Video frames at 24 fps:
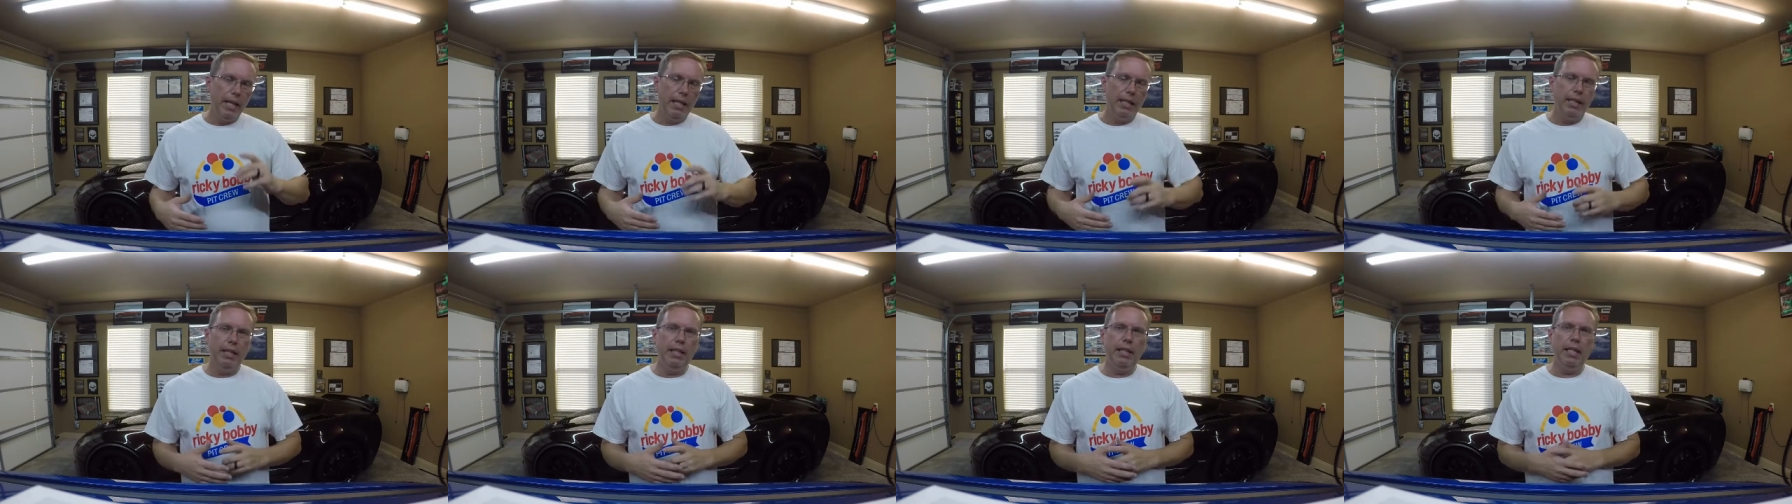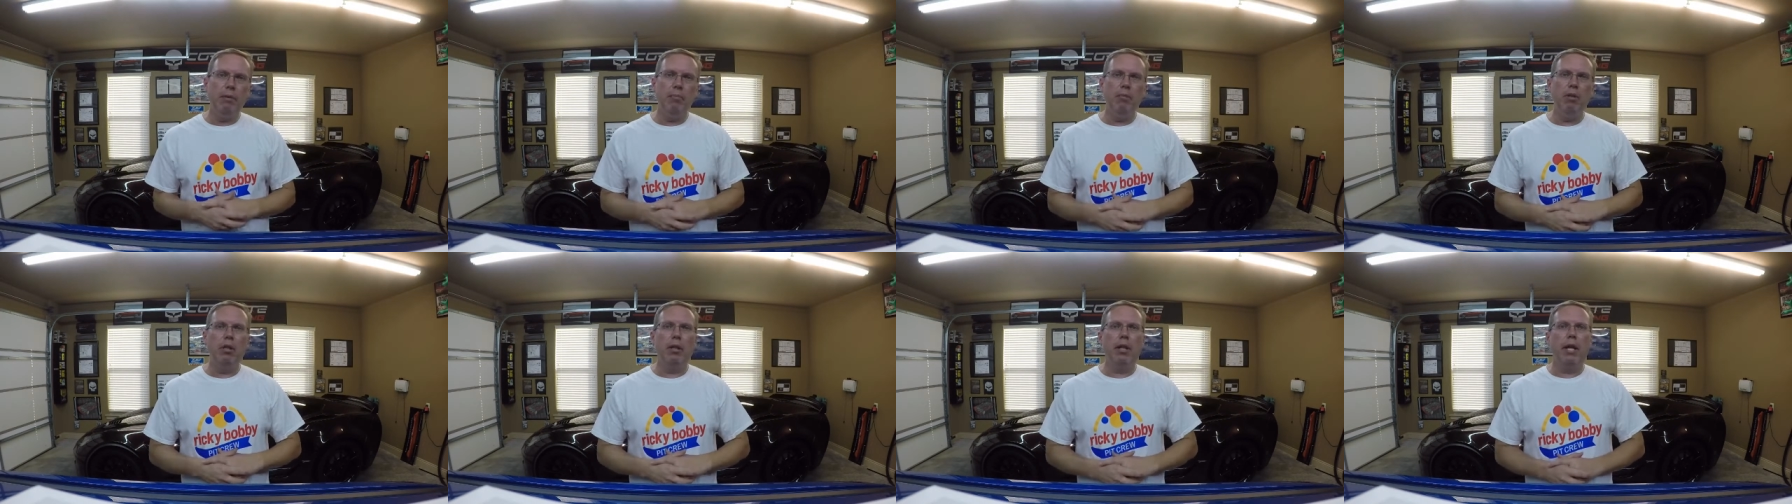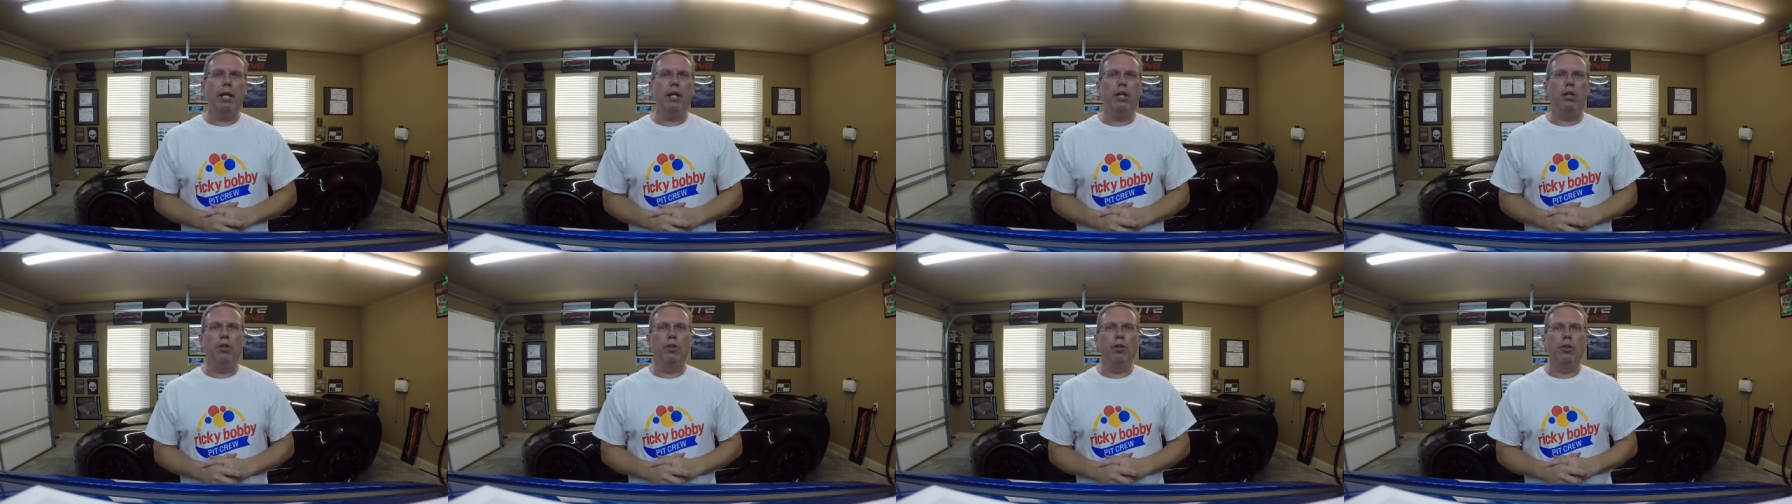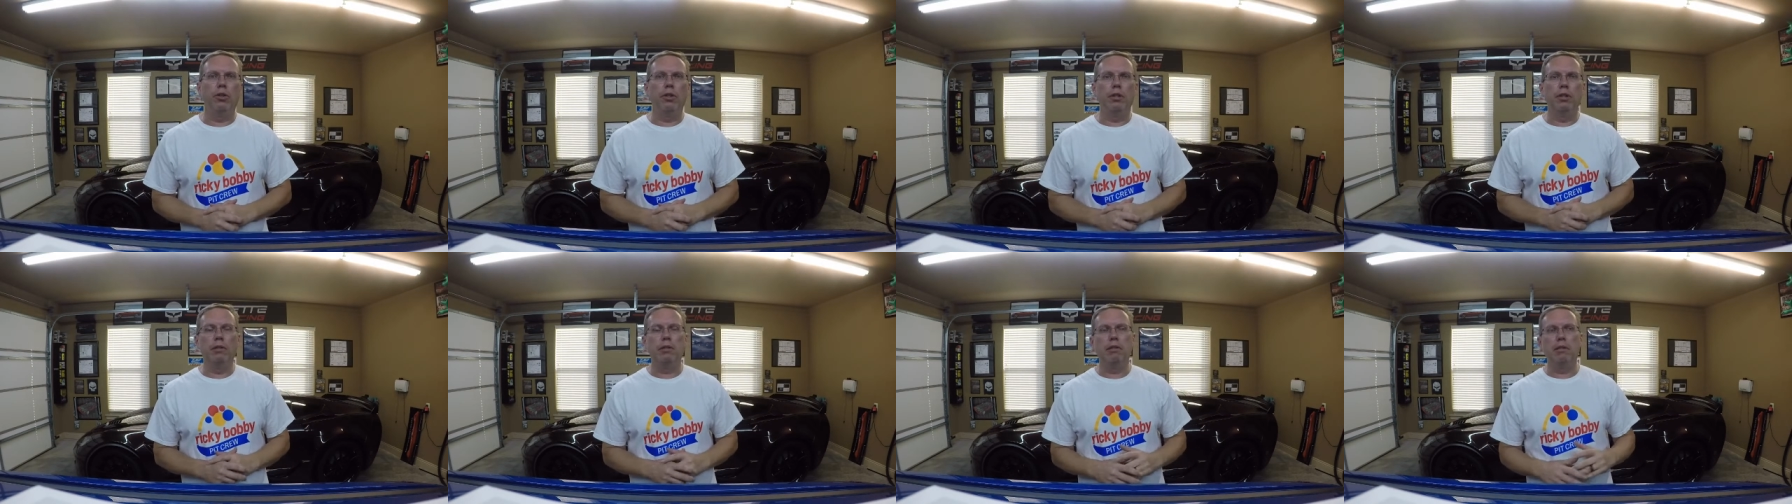Didn't give me a lot of
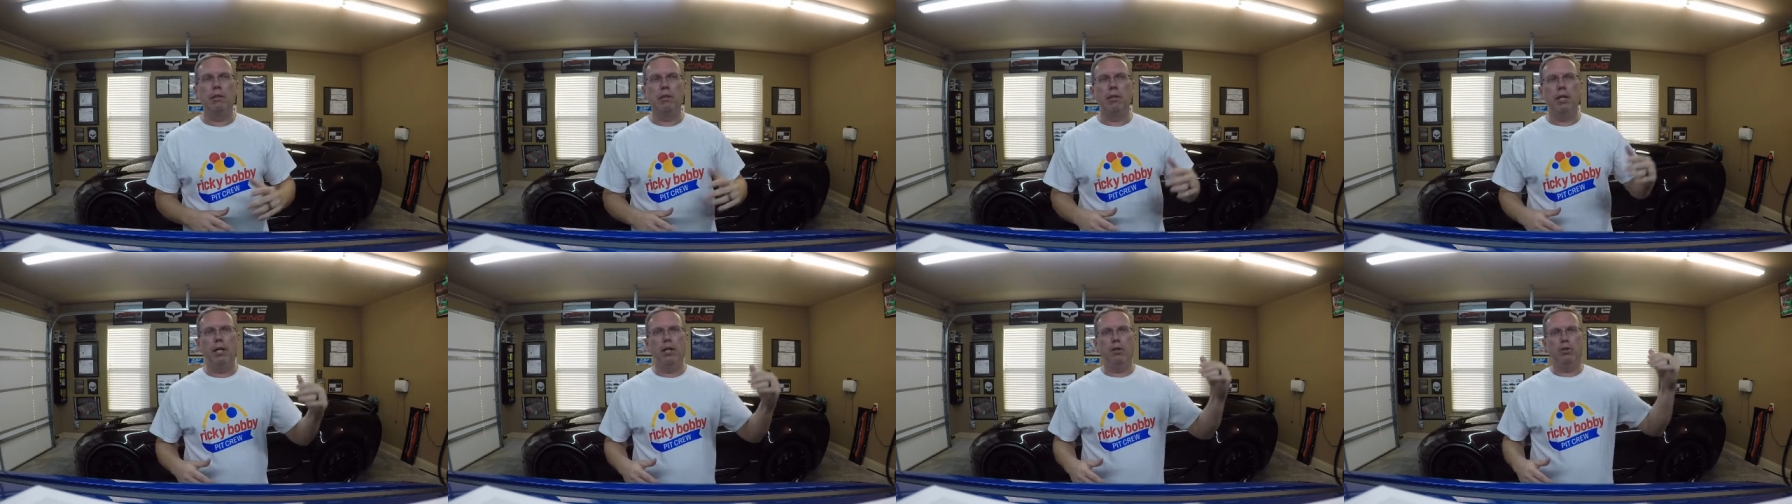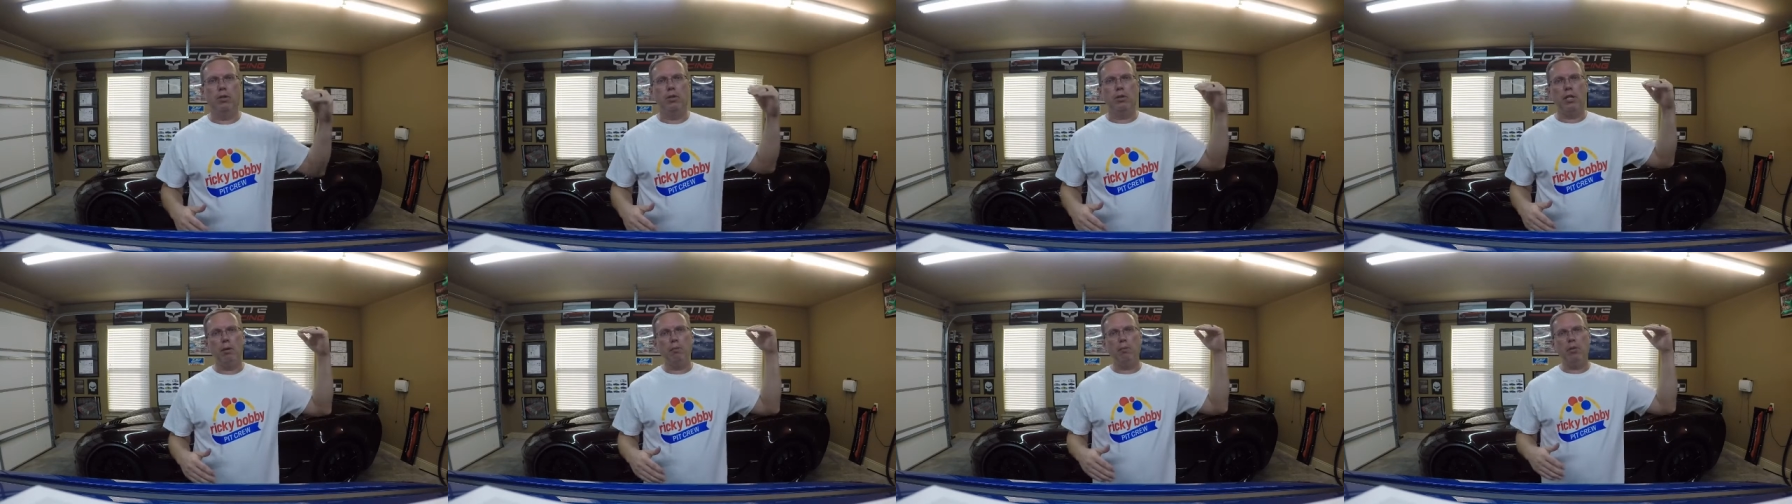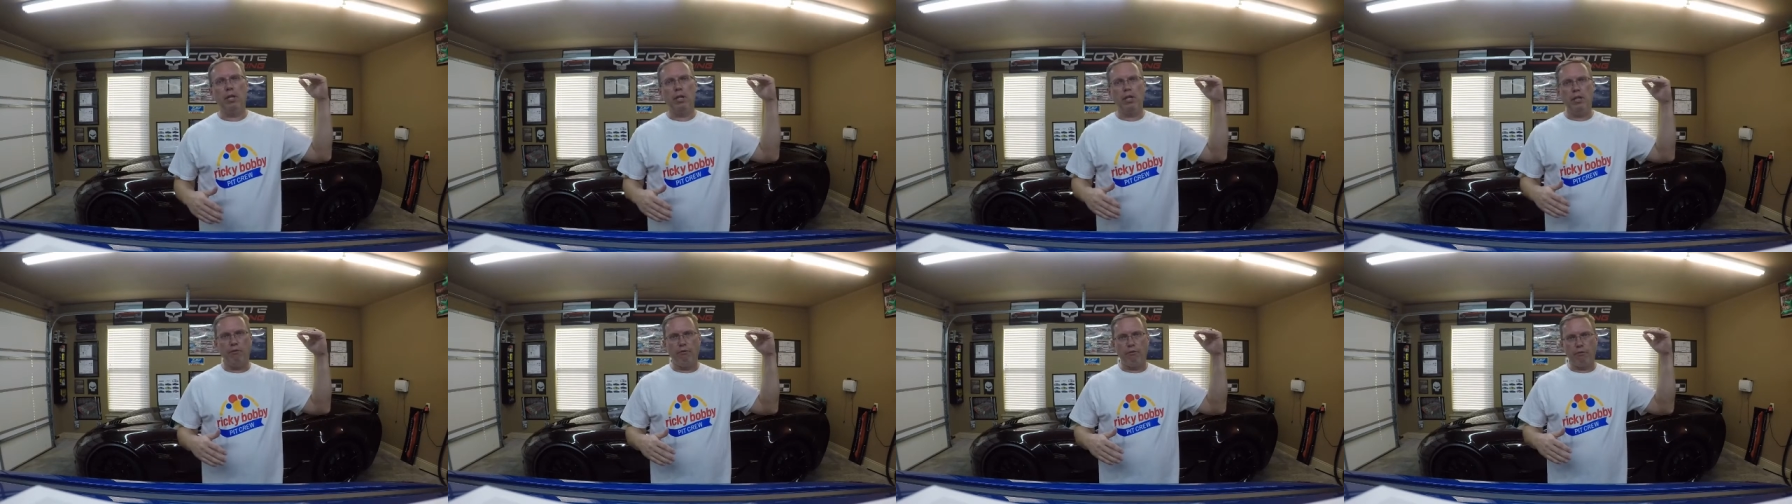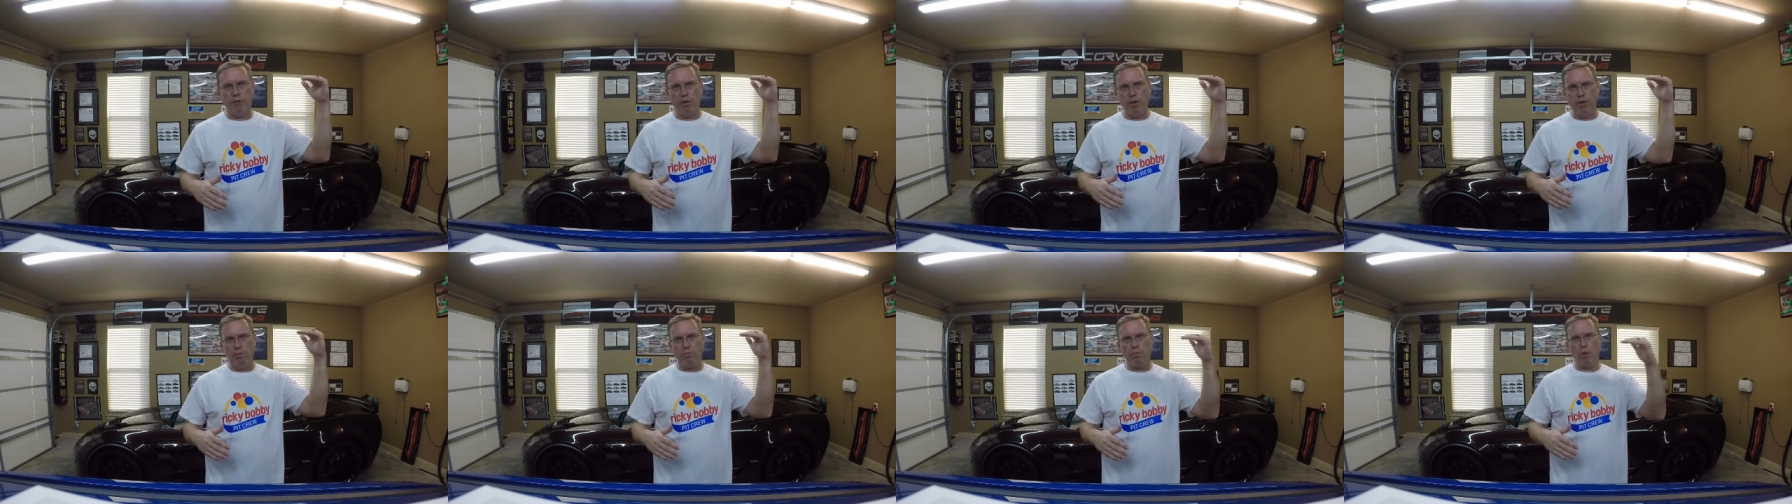clearance. So I was able to get the
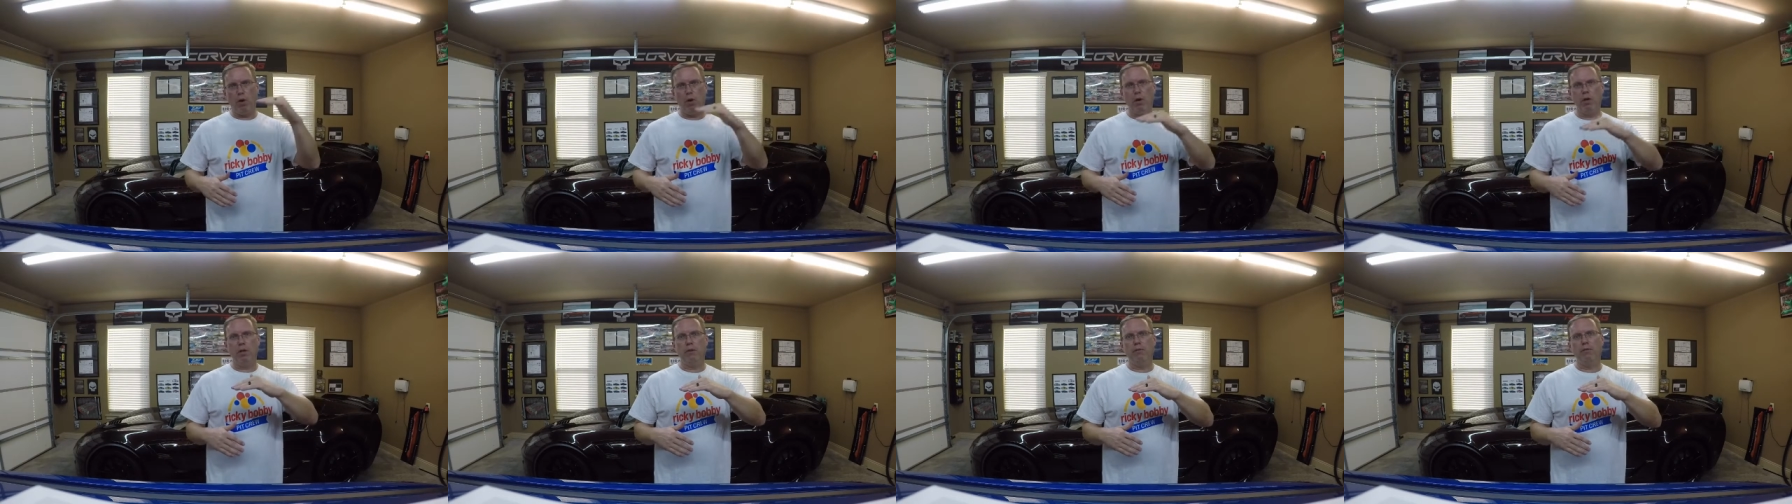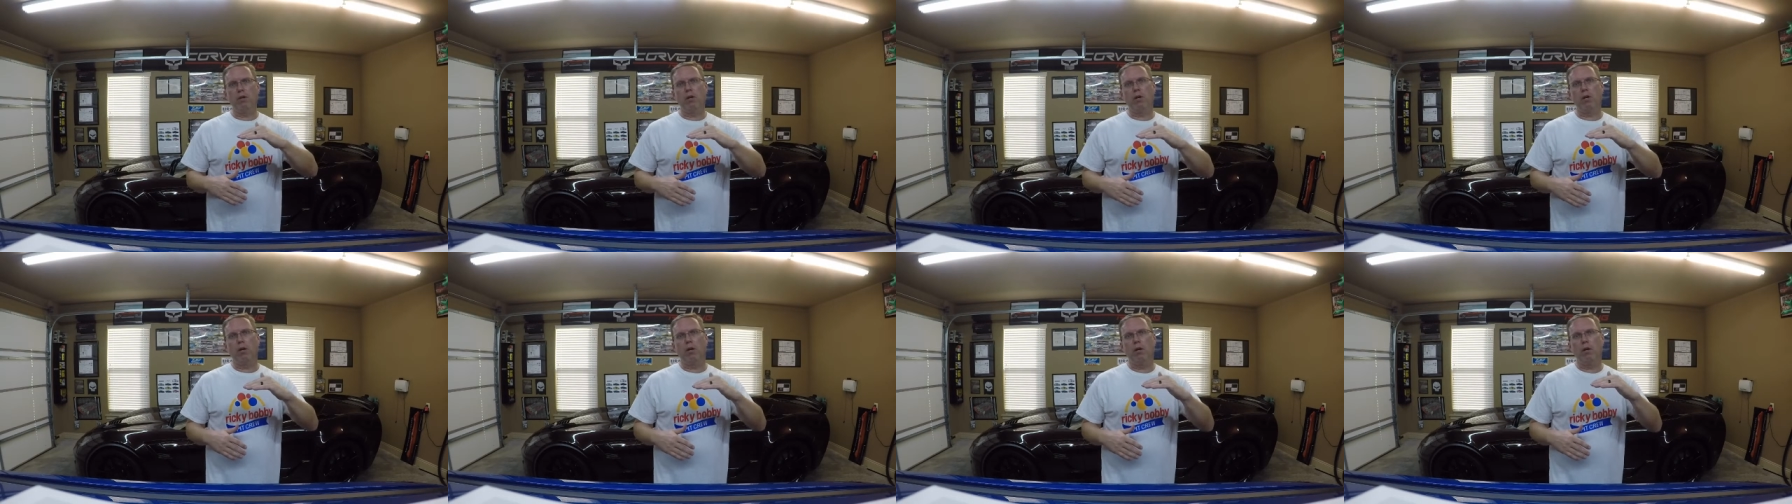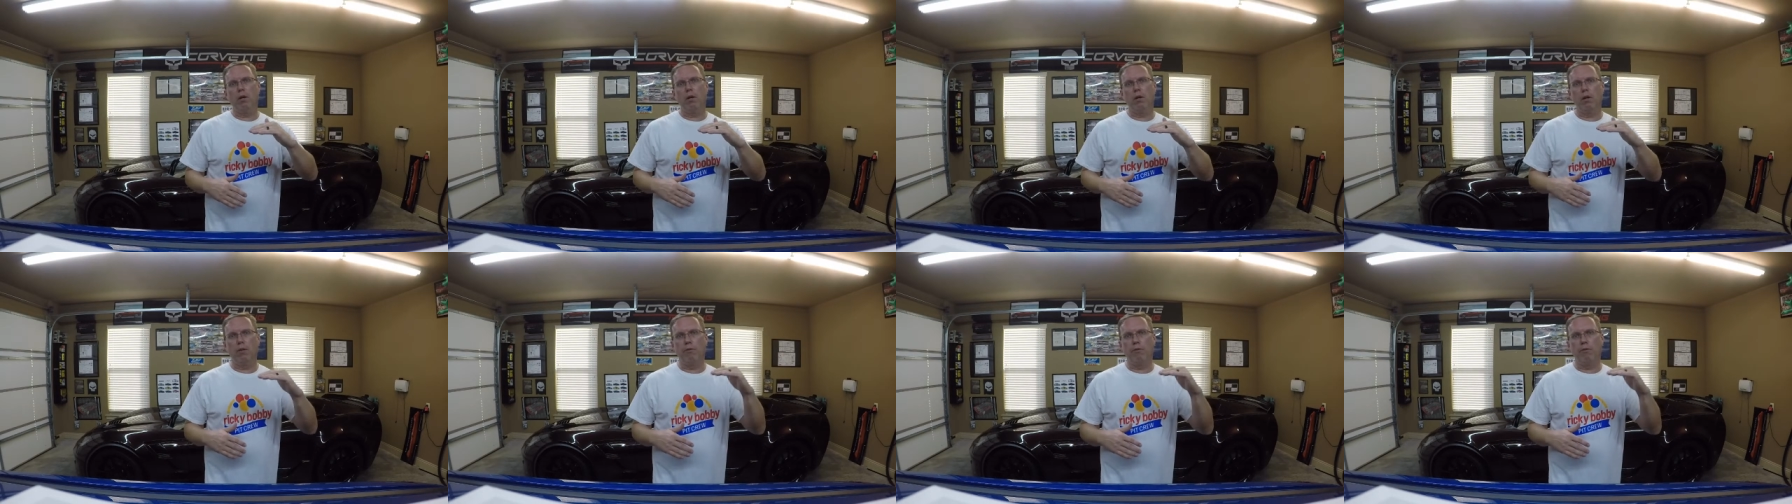front part of the car,